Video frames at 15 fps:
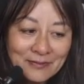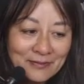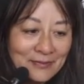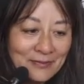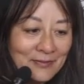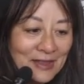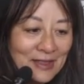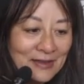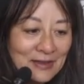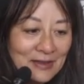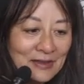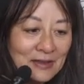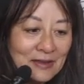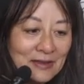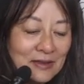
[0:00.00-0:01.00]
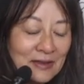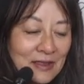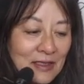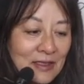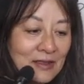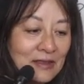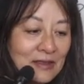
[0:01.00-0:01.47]

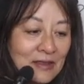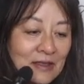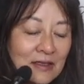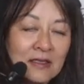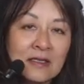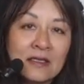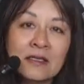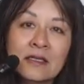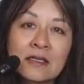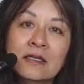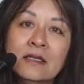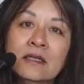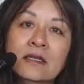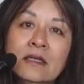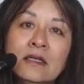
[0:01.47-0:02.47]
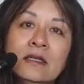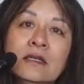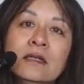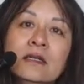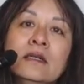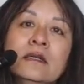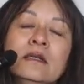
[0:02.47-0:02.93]

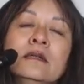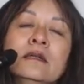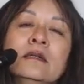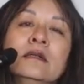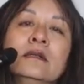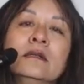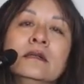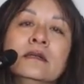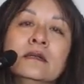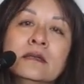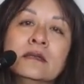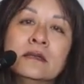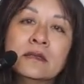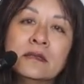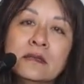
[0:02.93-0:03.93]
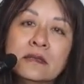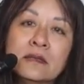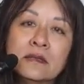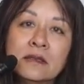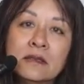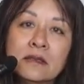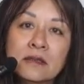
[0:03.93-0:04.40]

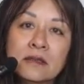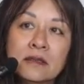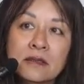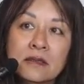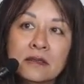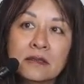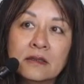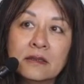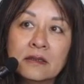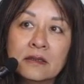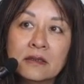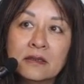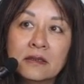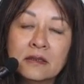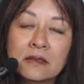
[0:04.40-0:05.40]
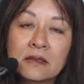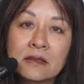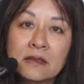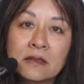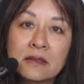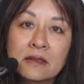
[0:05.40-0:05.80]
This person isn't speaking.